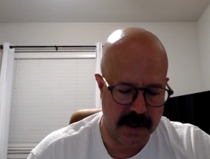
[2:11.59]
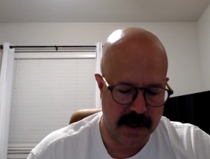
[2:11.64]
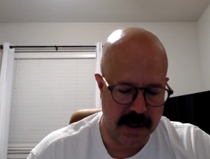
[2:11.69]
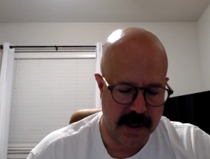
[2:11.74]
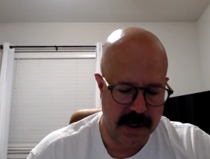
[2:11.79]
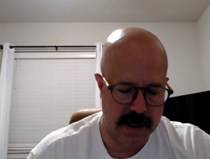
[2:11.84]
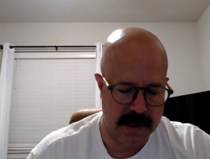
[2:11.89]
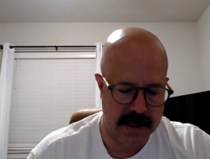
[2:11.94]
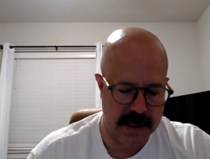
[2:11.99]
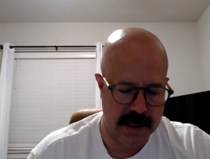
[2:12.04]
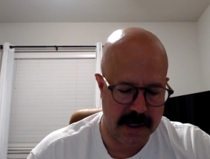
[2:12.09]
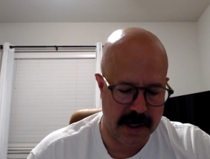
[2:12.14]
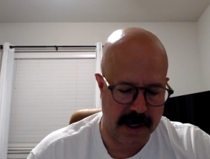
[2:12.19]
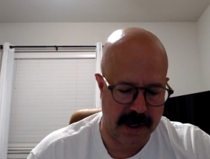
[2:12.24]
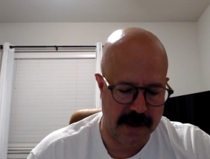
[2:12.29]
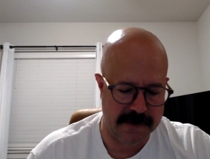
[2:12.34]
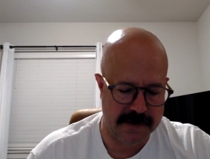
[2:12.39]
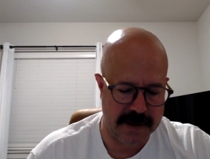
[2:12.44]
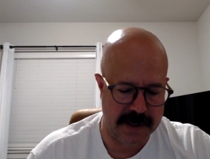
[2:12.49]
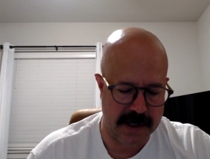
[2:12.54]
Indeed, I
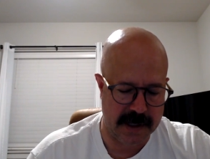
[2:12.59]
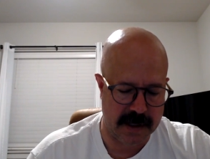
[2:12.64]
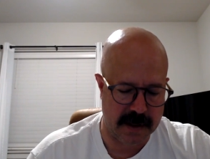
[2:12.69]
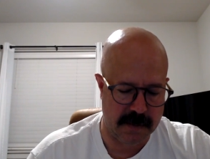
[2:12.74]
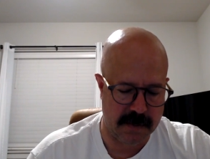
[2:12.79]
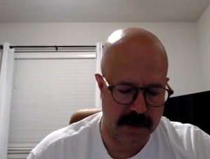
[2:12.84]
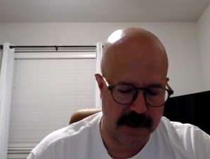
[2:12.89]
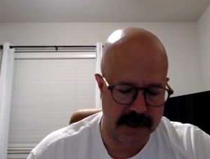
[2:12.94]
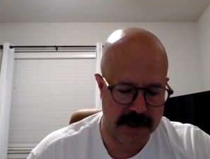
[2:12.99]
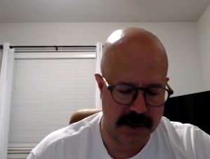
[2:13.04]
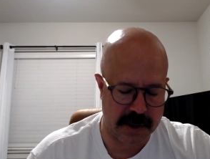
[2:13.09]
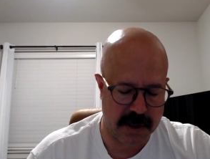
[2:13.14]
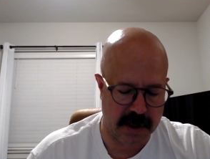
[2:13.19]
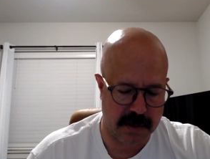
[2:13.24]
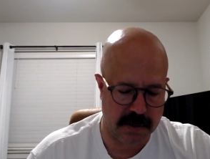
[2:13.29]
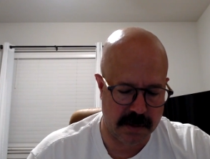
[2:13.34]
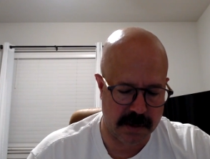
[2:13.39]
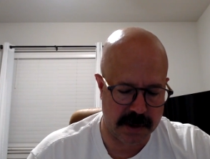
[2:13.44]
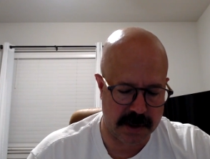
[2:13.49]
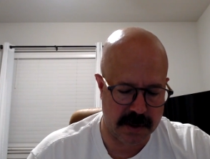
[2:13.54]
have taken much
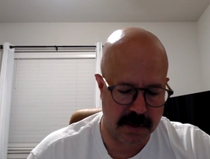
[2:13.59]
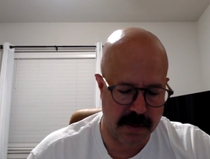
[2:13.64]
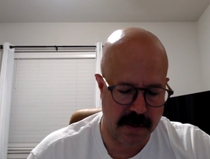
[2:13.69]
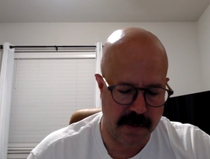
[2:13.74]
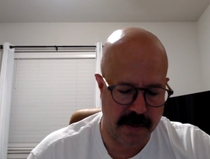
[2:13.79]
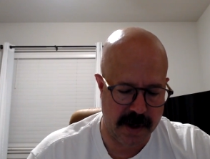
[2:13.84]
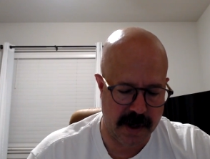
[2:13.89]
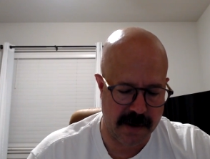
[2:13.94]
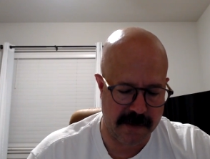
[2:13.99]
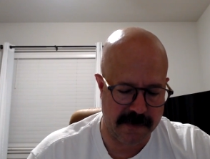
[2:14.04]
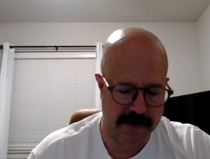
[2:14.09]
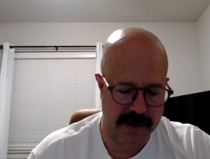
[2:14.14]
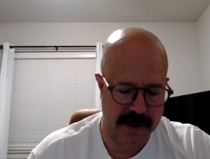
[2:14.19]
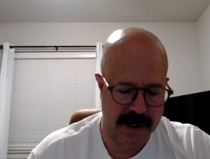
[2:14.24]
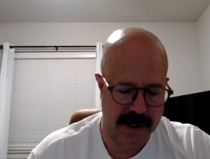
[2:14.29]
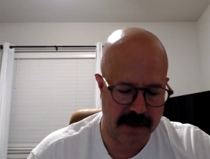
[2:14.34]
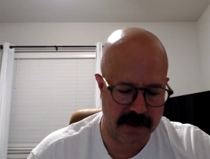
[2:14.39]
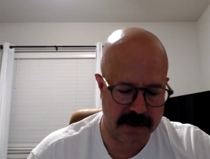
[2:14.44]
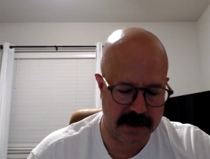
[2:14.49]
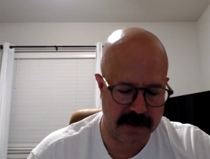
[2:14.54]
trouble to prepare for the
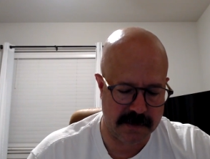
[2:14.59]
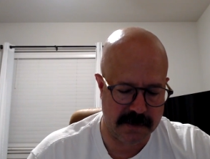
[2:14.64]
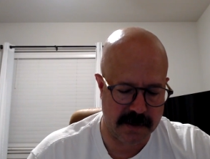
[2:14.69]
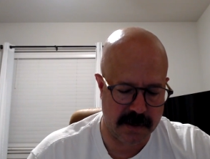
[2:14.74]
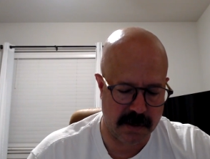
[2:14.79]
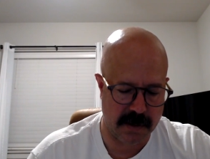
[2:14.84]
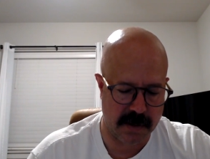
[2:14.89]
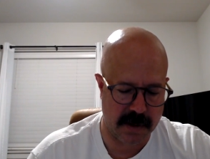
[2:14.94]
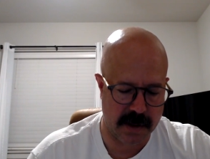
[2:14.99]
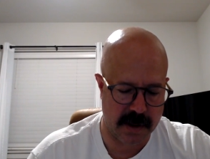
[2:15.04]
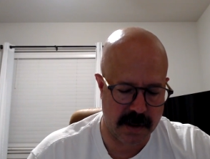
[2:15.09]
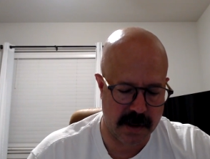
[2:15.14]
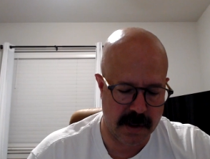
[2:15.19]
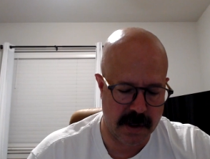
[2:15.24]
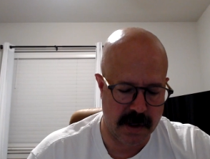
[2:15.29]
house of the Lord